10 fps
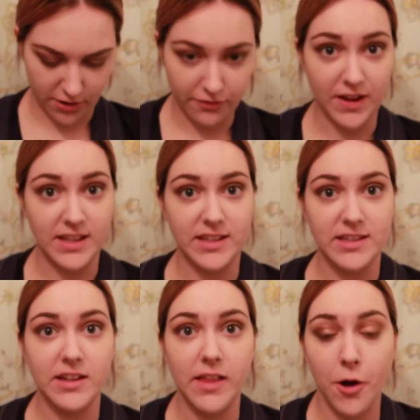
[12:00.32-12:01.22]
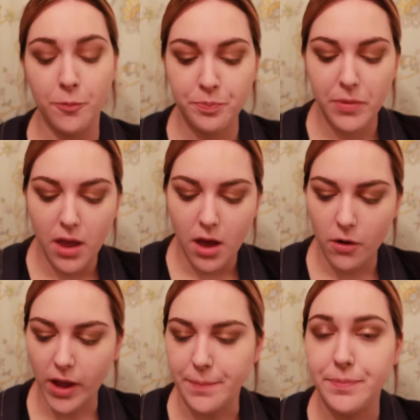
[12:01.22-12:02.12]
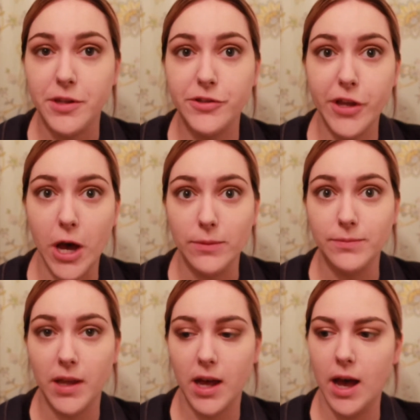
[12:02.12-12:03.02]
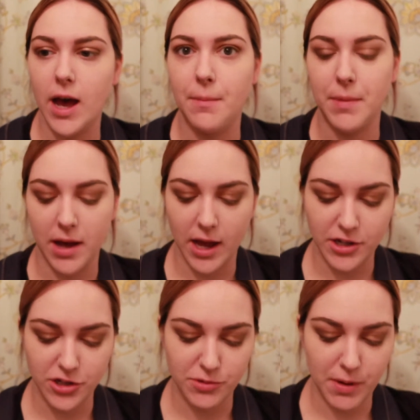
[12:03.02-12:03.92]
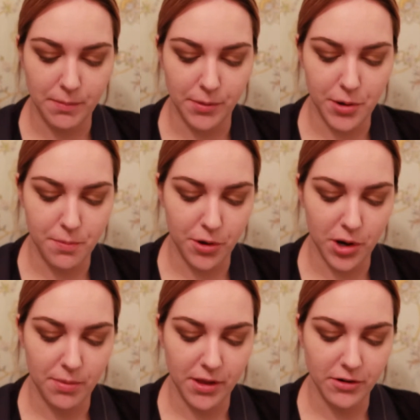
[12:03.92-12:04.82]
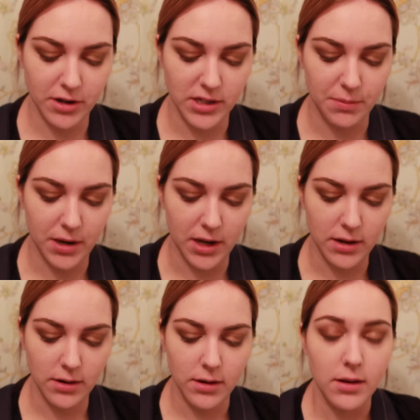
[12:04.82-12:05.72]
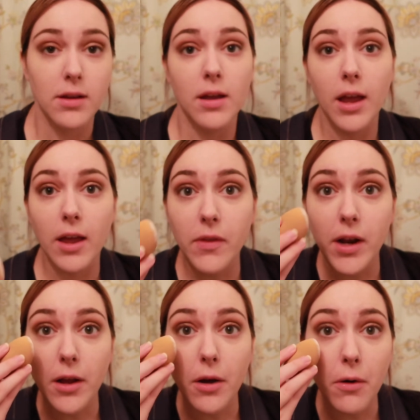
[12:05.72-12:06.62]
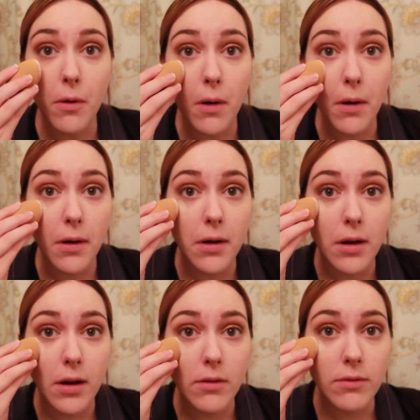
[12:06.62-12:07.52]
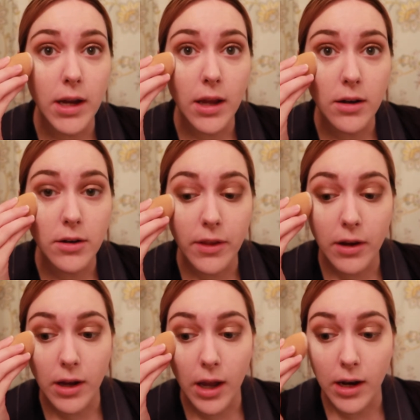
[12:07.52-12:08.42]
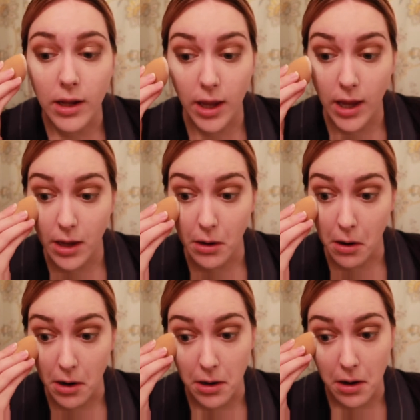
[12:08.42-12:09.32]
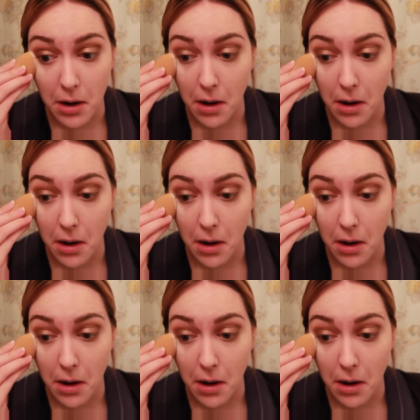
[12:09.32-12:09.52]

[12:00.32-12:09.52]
Her face is still out. Okay, so I just use my beauty blender and dip it in, and then I go right under there and kind of cake it on.